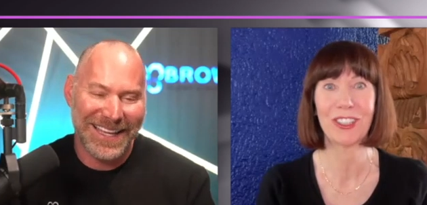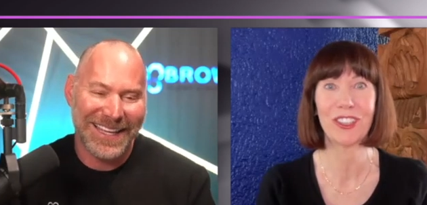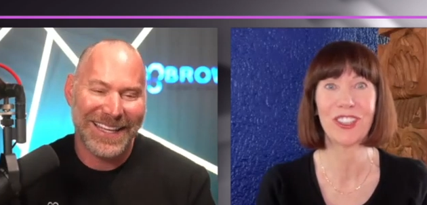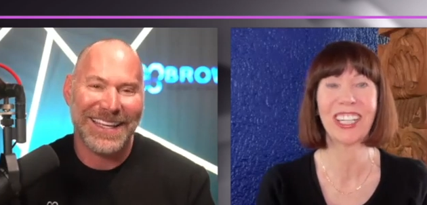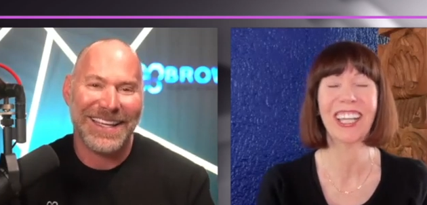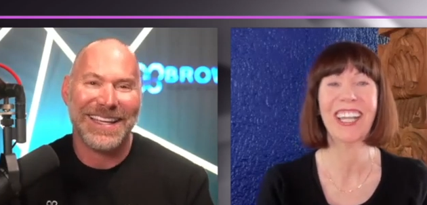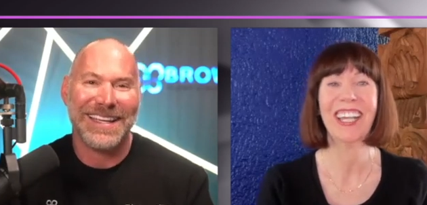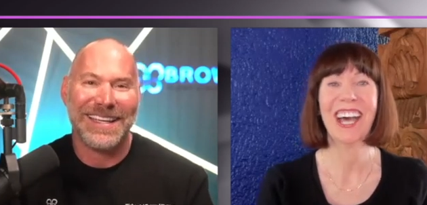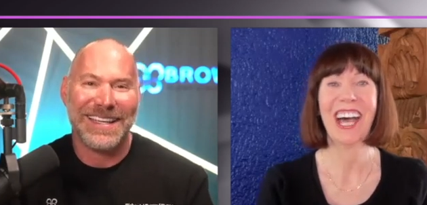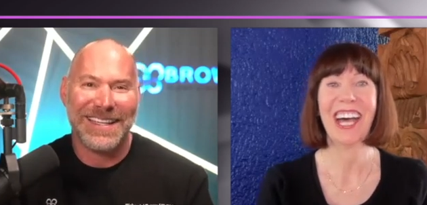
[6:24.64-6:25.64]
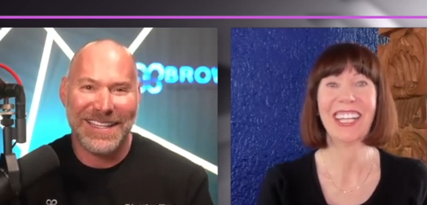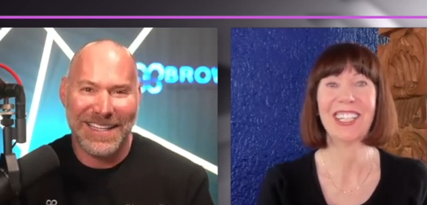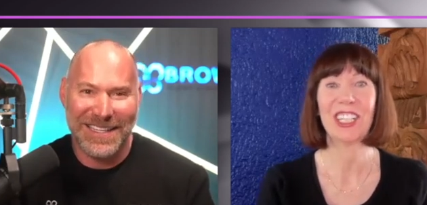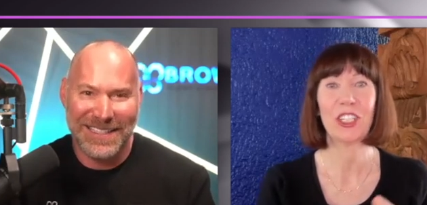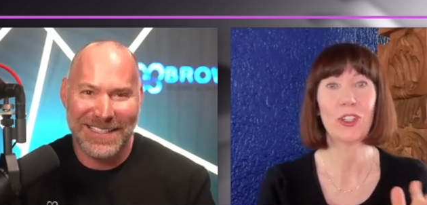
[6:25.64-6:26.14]
Speaker 1: surgery,
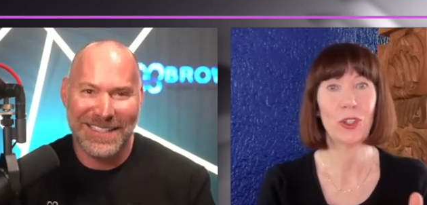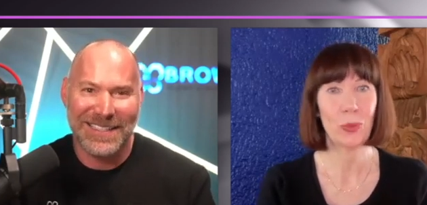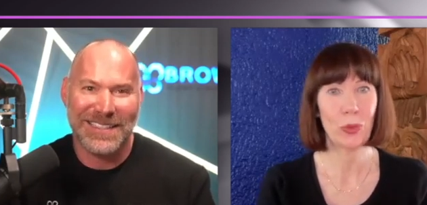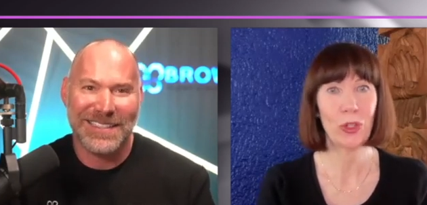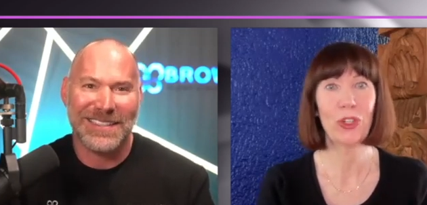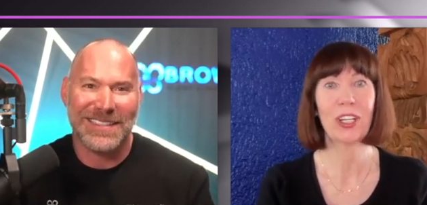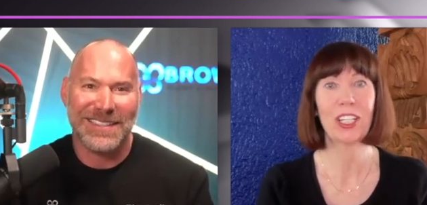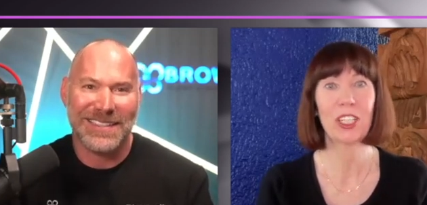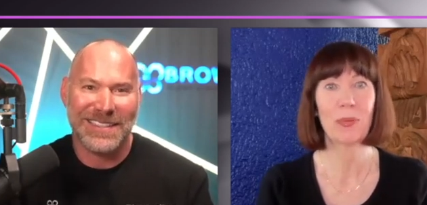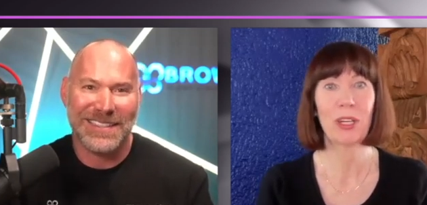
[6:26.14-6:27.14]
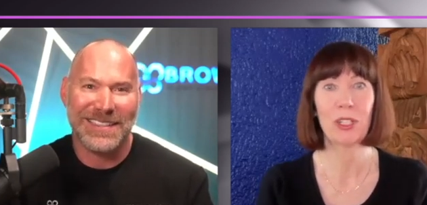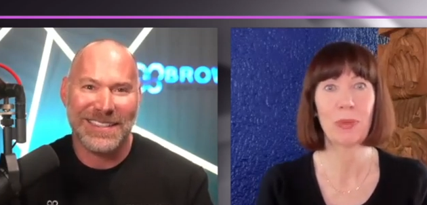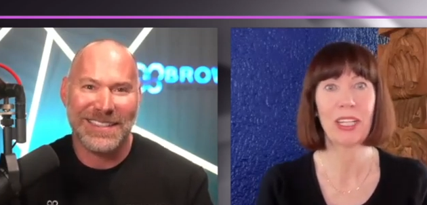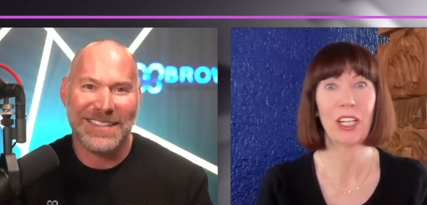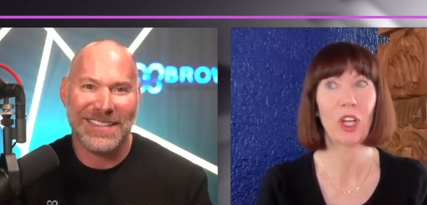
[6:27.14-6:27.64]
and your work has has
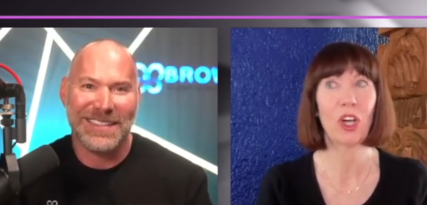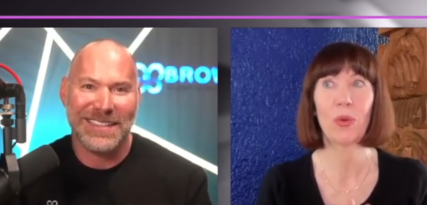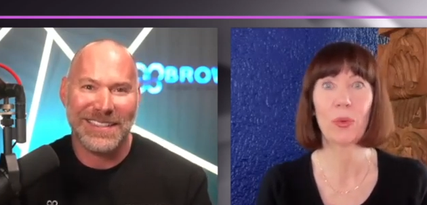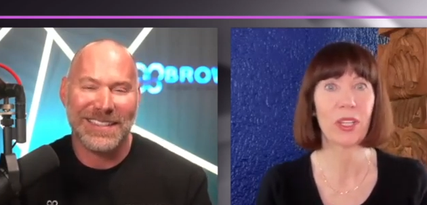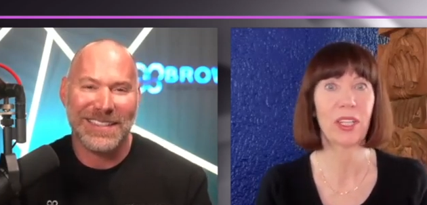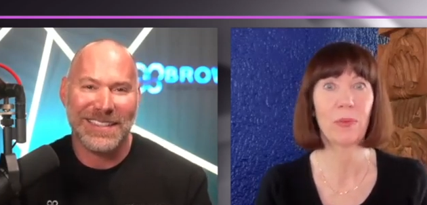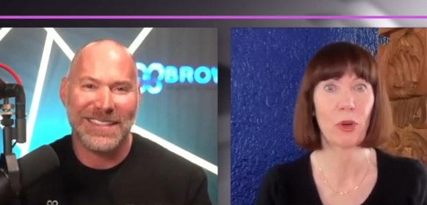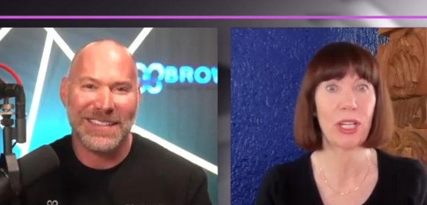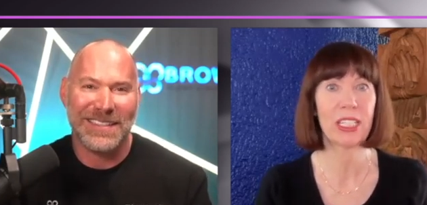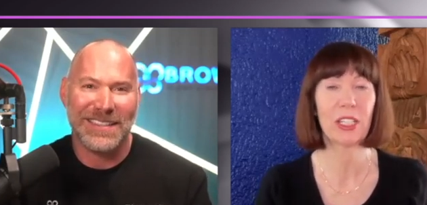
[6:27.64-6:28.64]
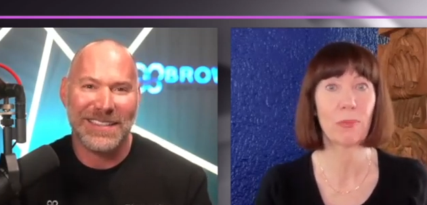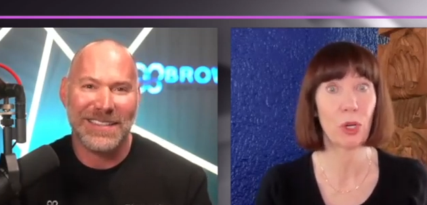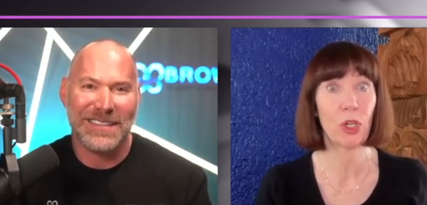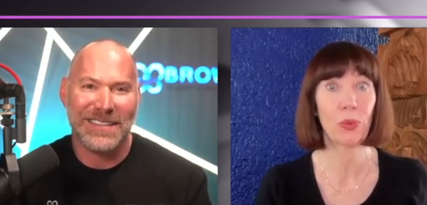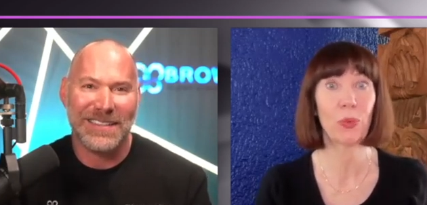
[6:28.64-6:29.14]
been a lot within breast and
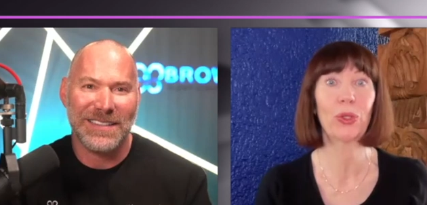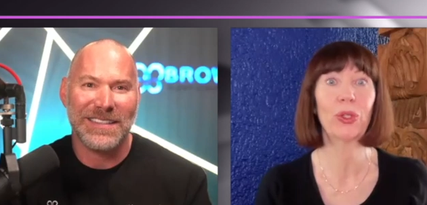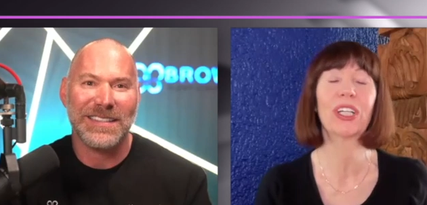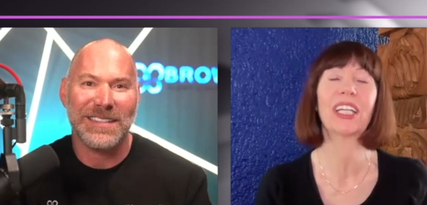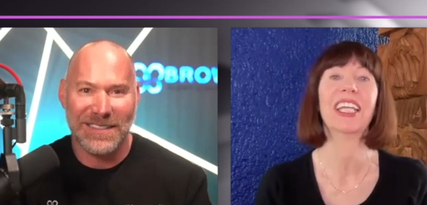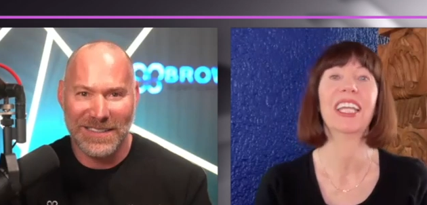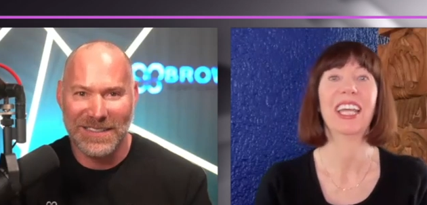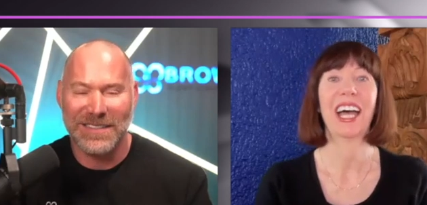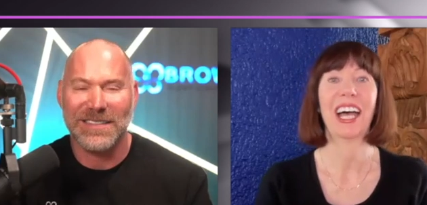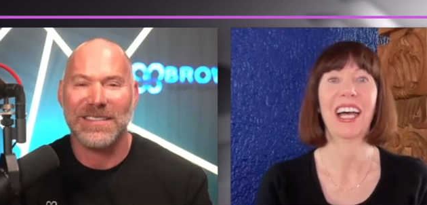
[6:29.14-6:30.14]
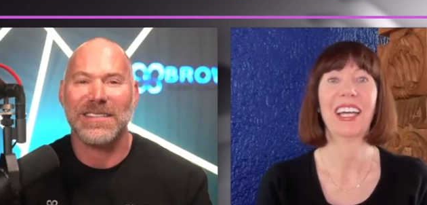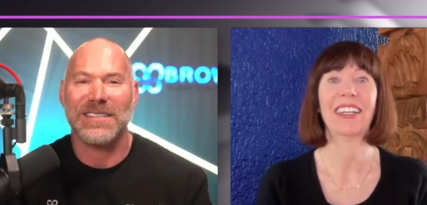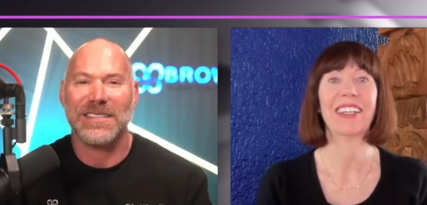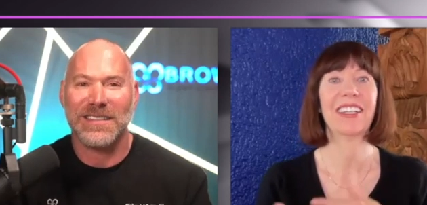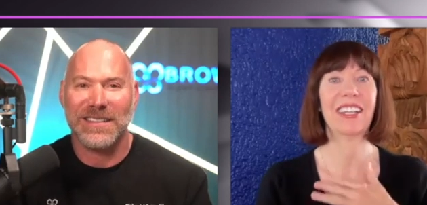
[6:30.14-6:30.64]
body work,
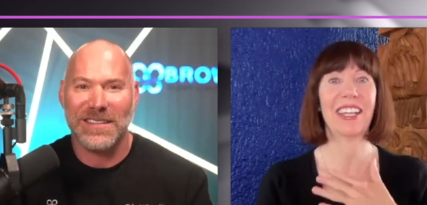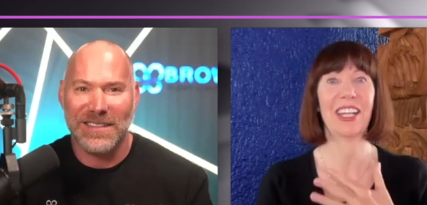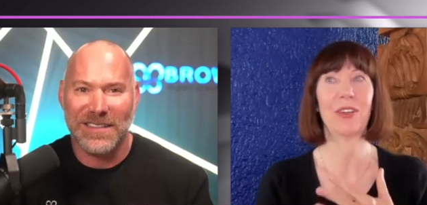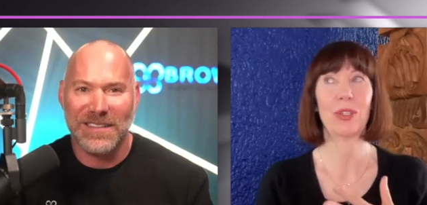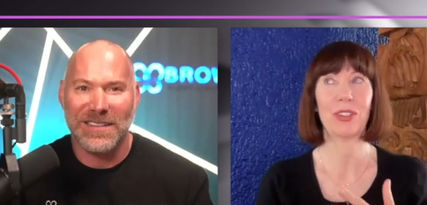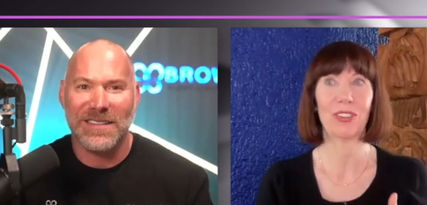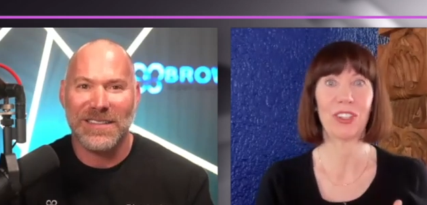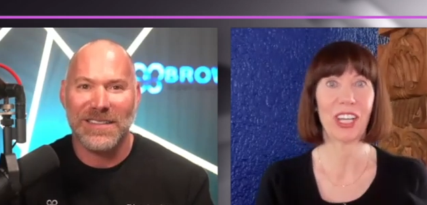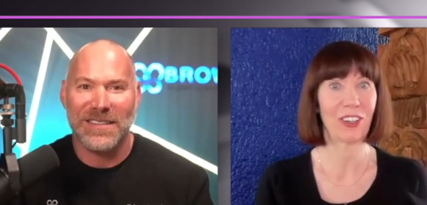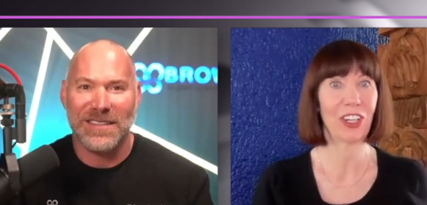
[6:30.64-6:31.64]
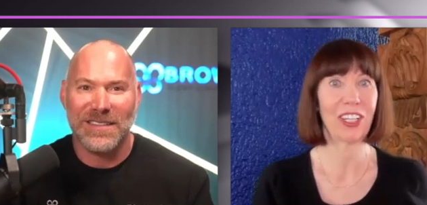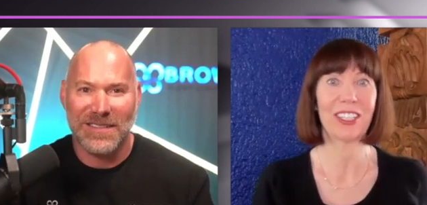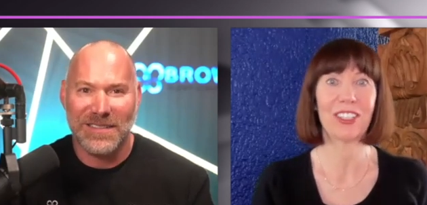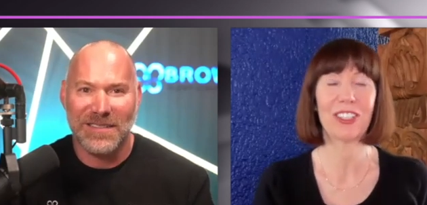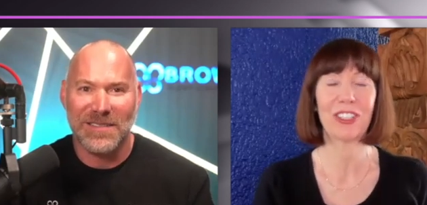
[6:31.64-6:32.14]
and then we kind of got
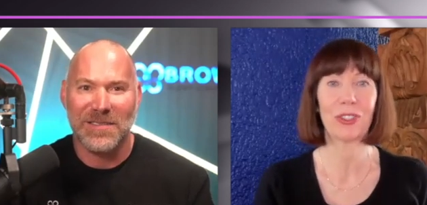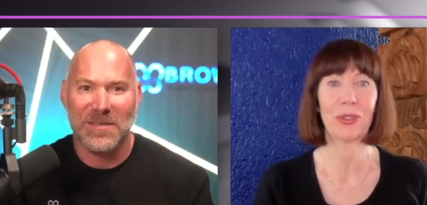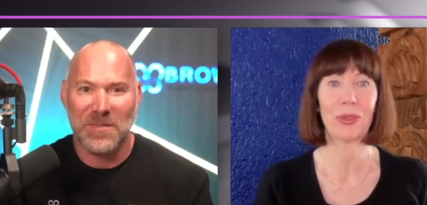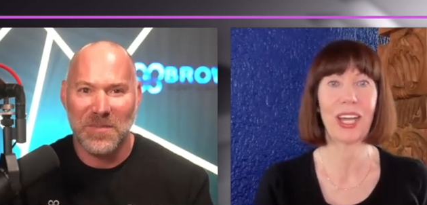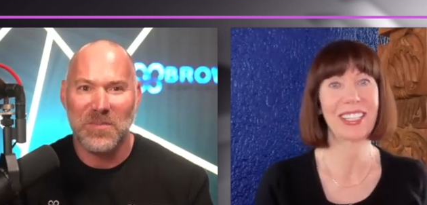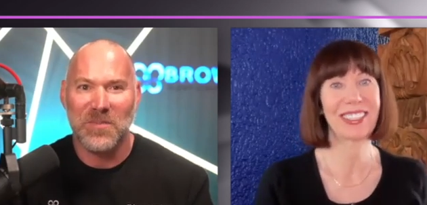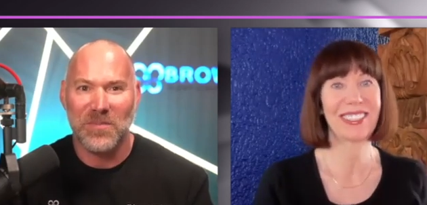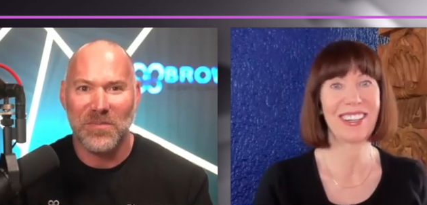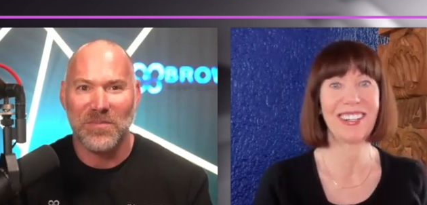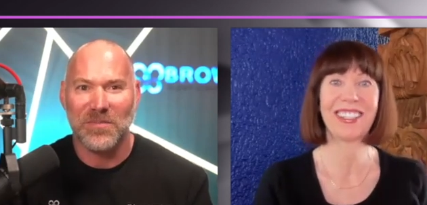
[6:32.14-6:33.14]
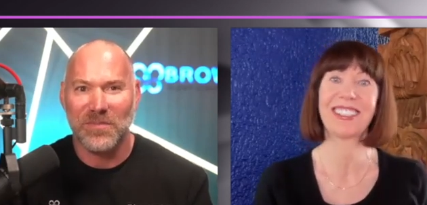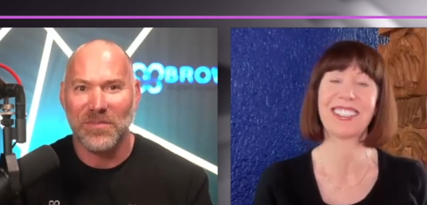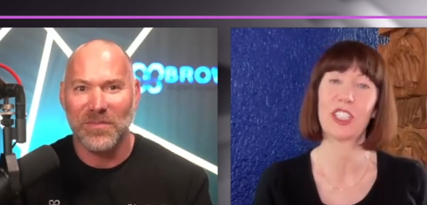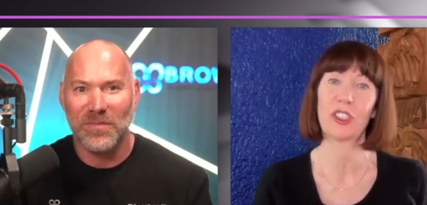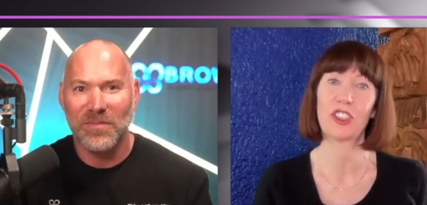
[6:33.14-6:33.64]
into
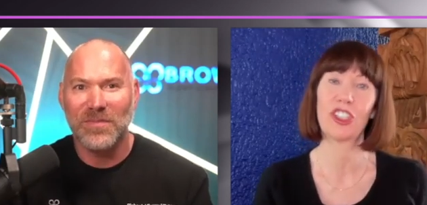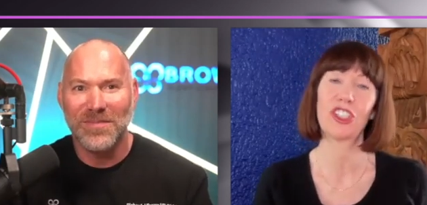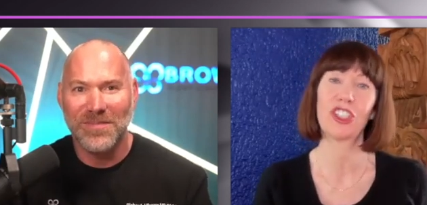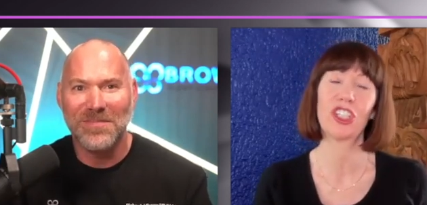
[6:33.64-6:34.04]
exercise and nutrition,